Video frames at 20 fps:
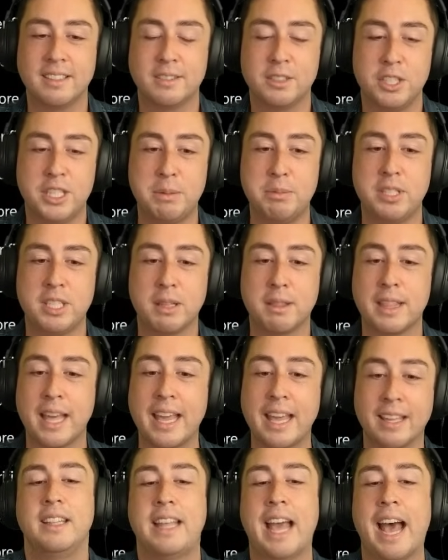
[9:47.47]
seems to
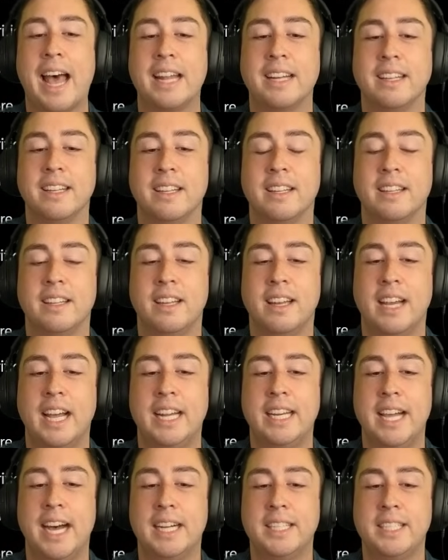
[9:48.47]
think that
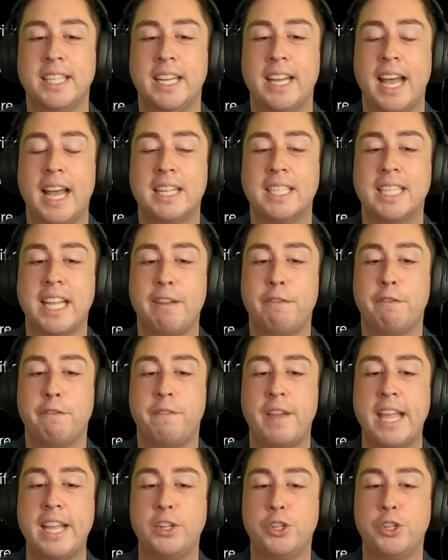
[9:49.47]
Ananta has a fake